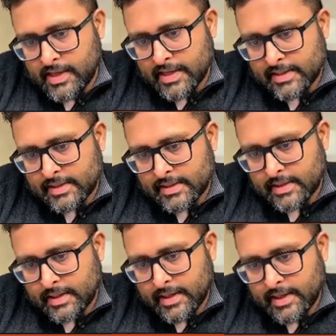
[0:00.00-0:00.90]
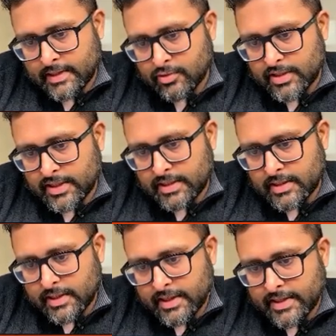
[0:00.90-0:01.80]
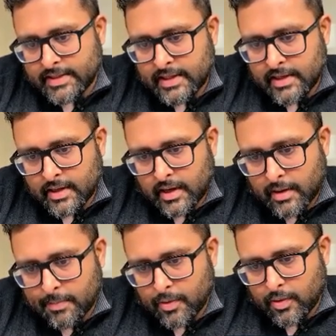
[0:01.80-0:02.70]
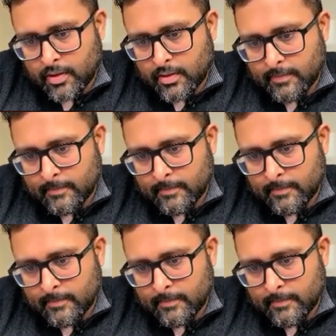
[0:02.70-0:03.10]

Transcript: es into d ed upon